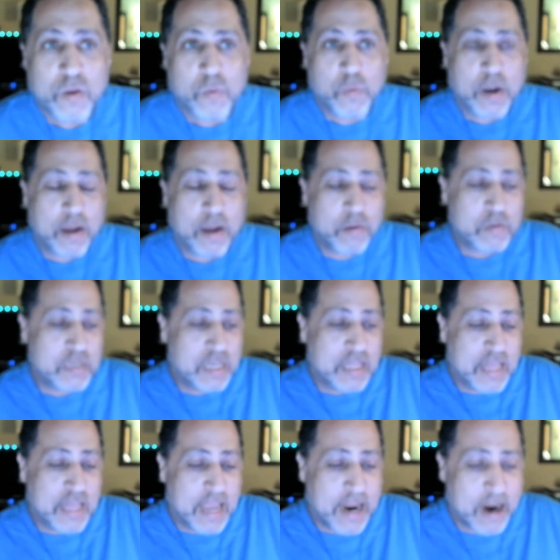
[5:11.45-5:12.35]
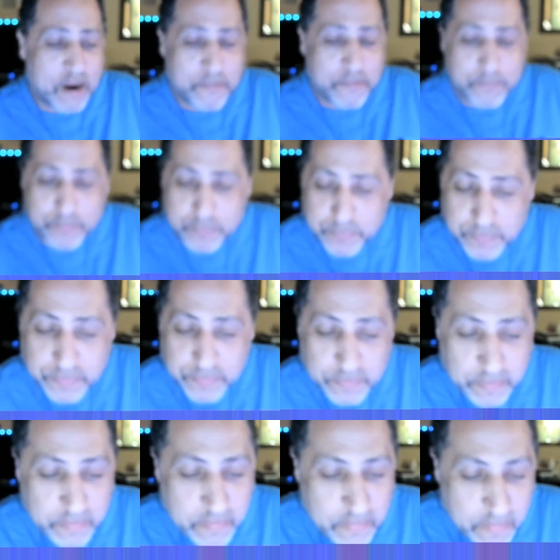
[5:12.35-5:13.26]
When I was in there,
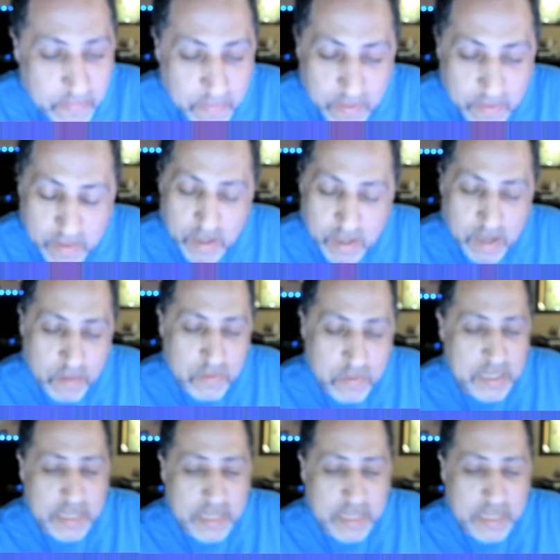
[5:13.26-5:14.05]
I was in